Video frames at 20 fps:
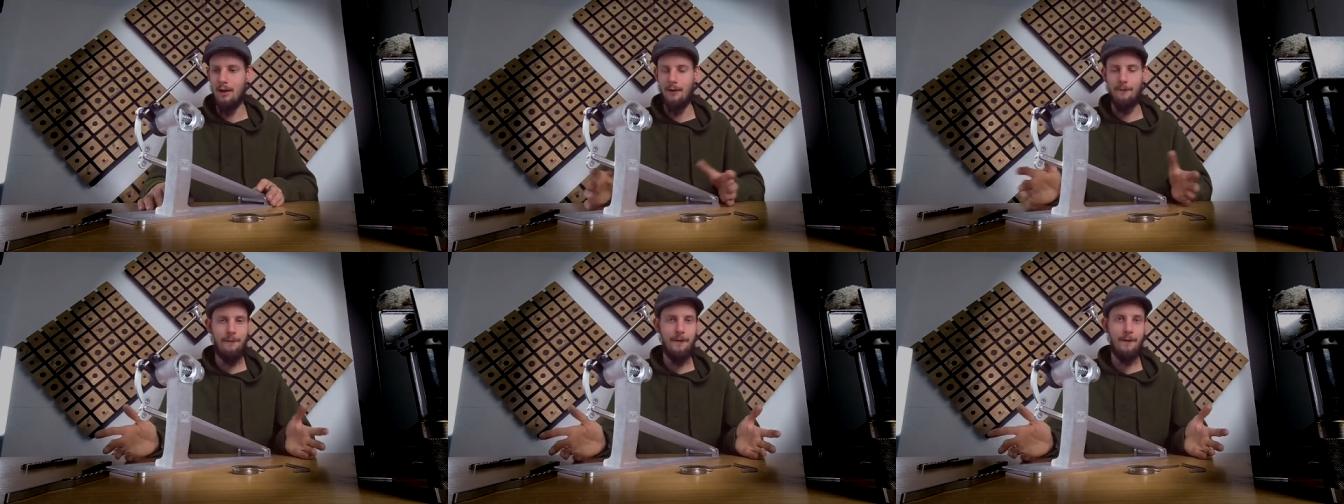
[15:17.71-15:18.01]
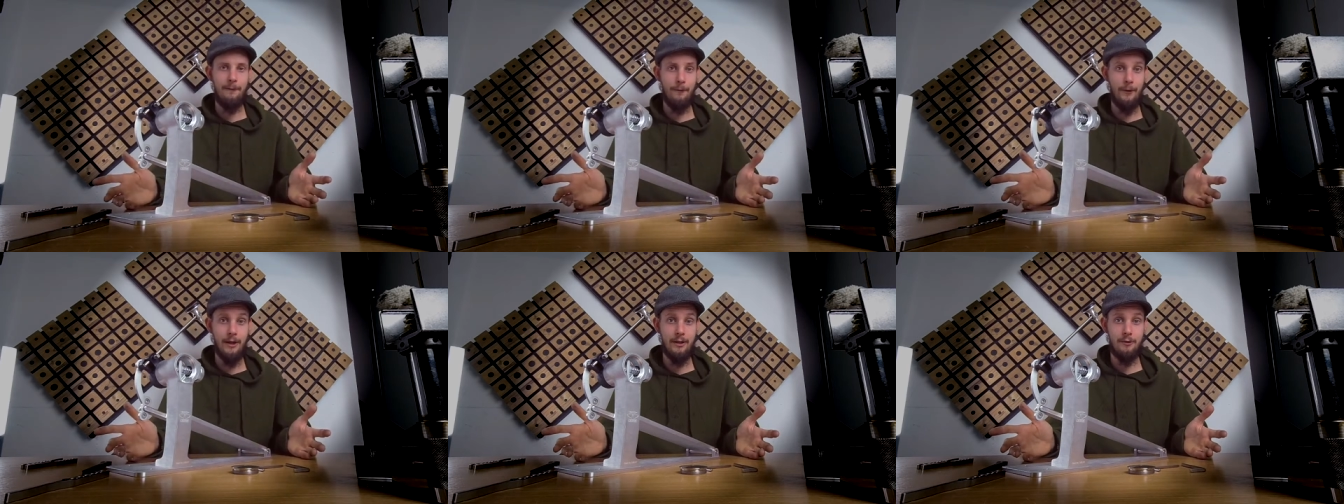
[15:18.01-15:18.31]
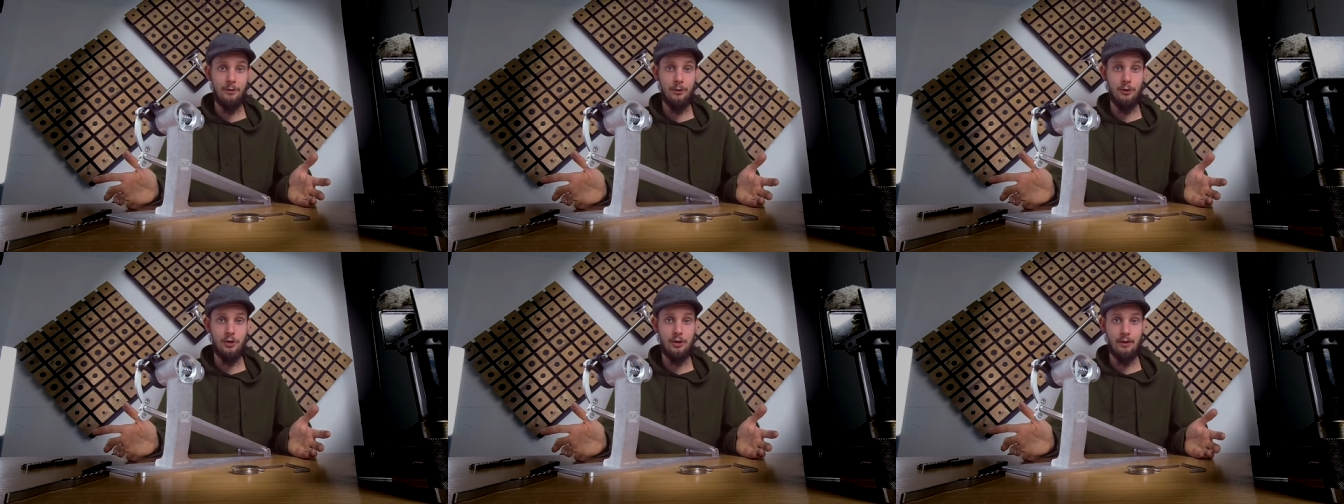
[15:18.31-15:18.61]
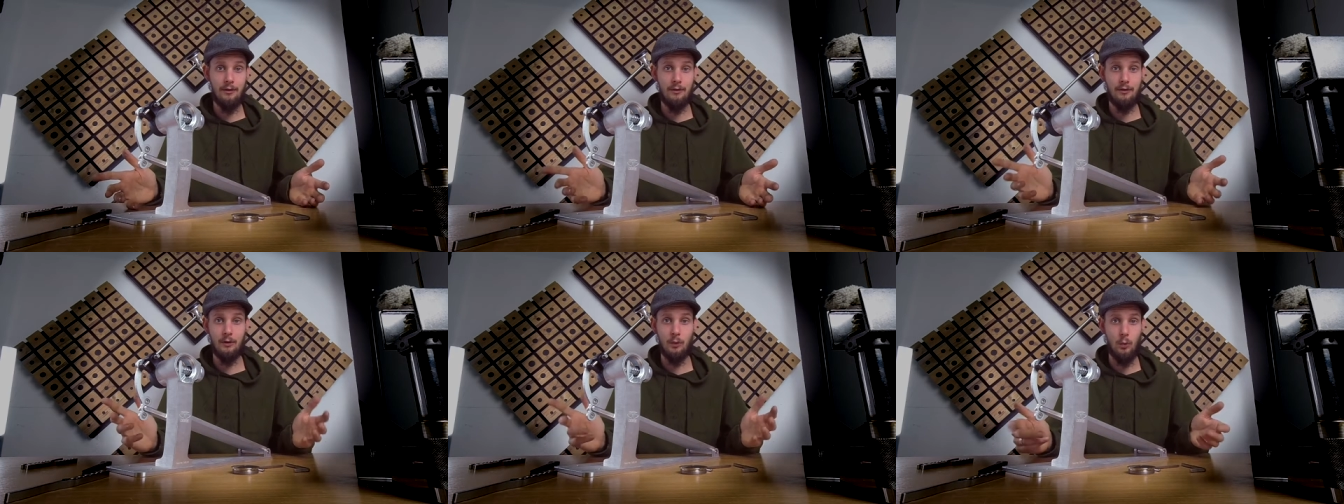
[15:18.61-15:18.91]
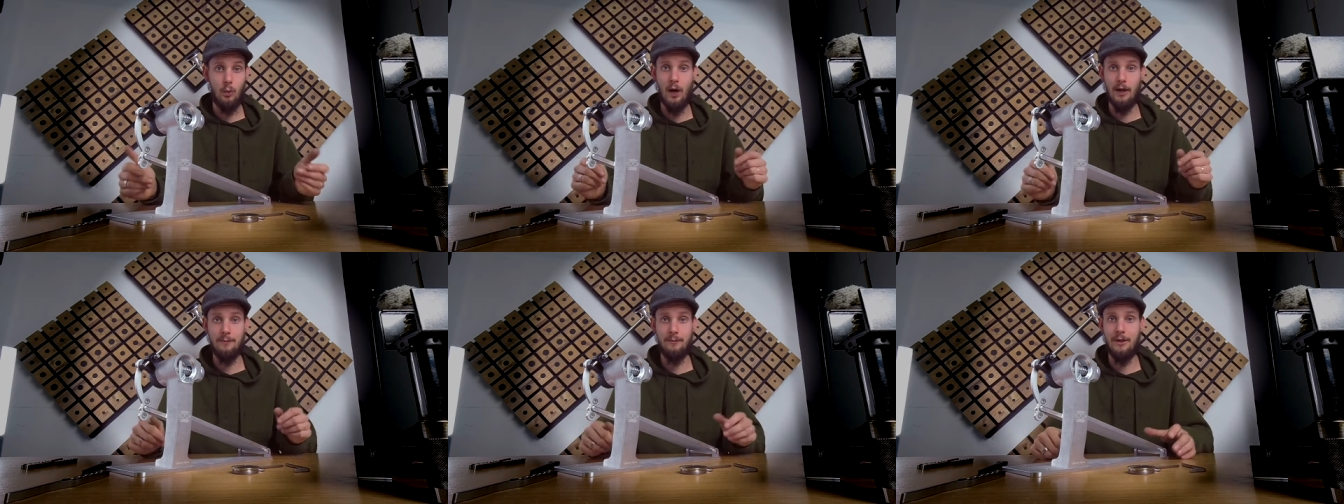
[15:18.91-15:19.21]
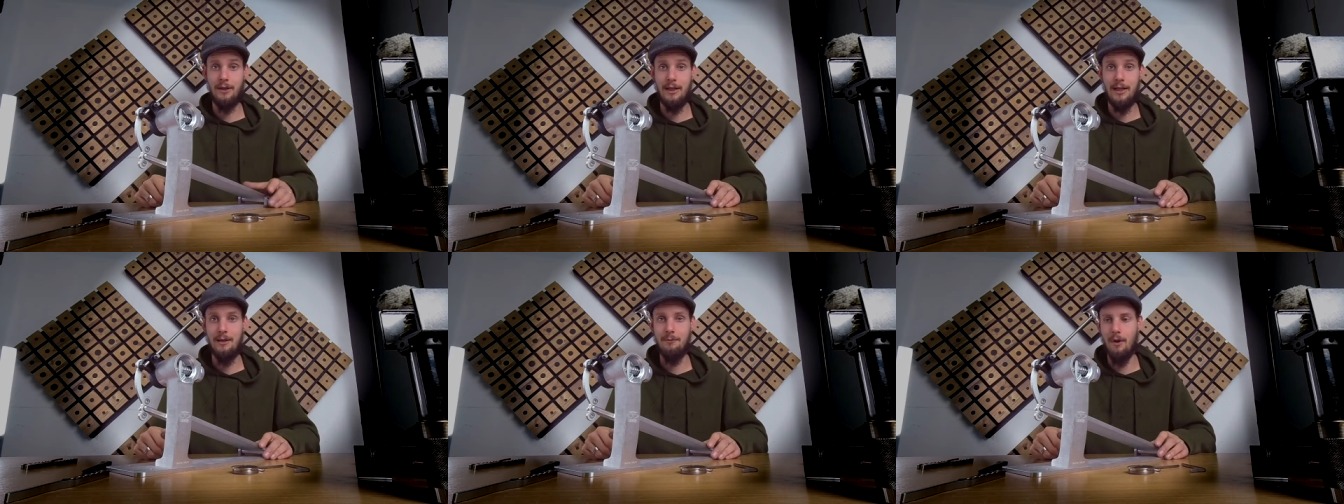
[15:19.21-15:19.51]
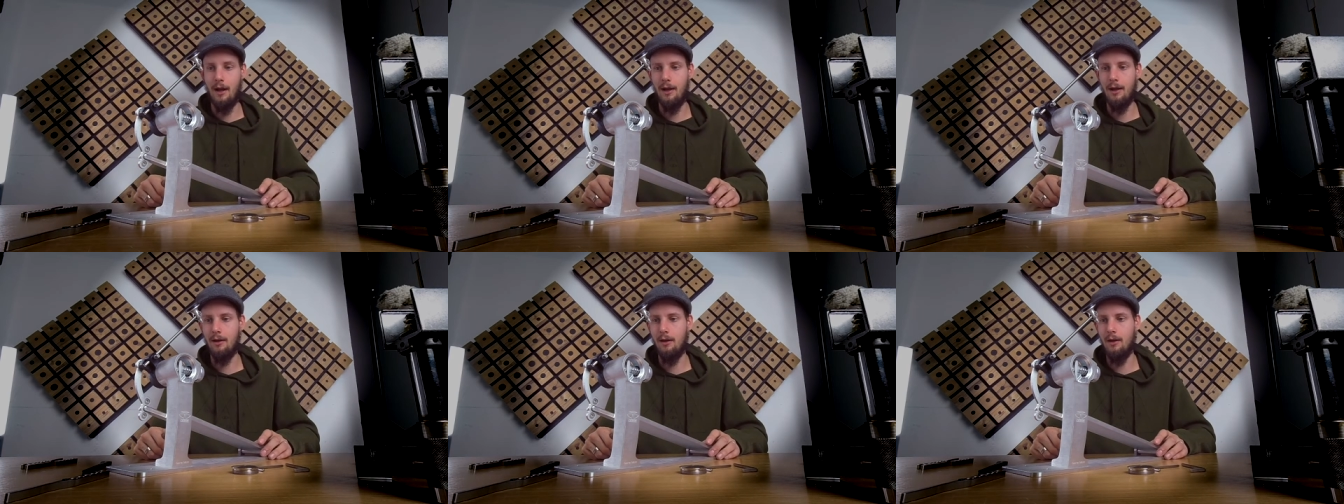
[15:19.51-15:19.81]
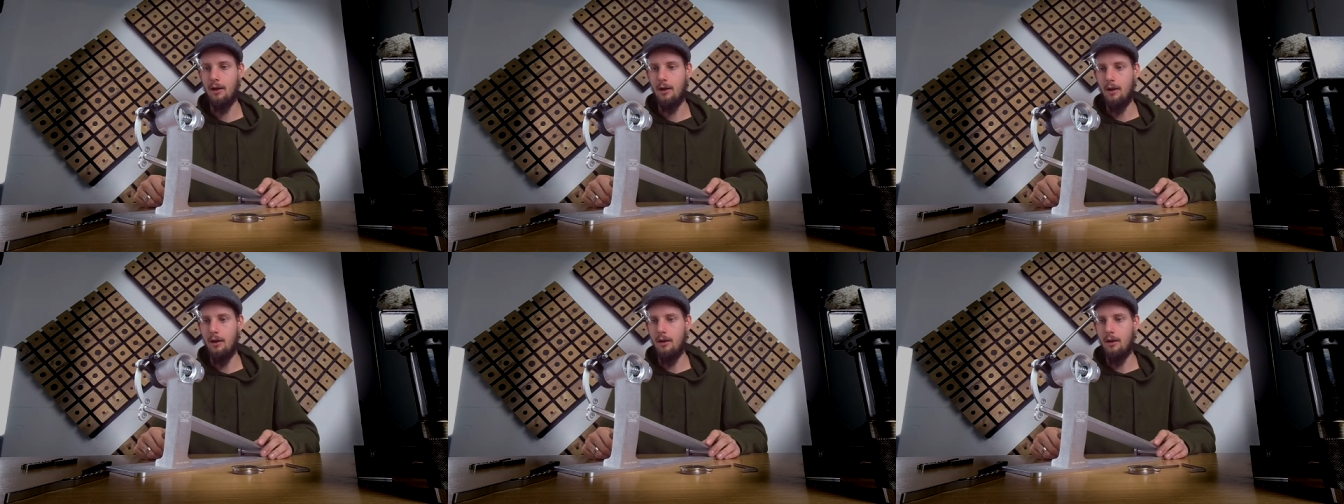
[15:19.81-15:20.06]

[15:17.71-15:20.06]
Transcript: feel free to just write me an email.